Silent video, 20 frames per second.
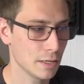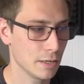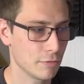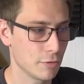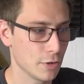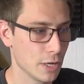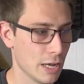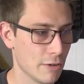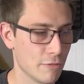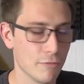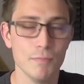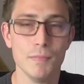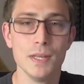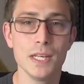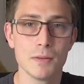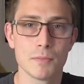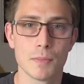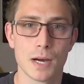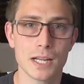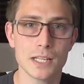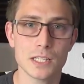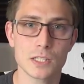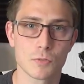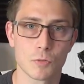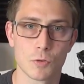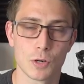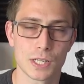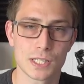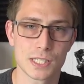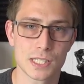if you have minimized,
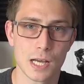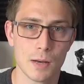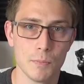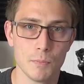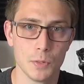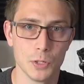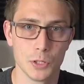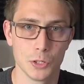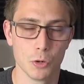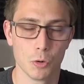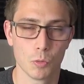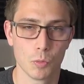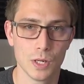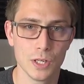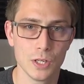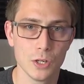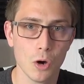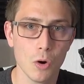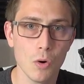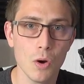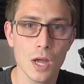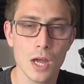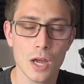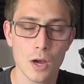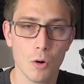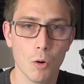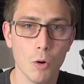for example, your window,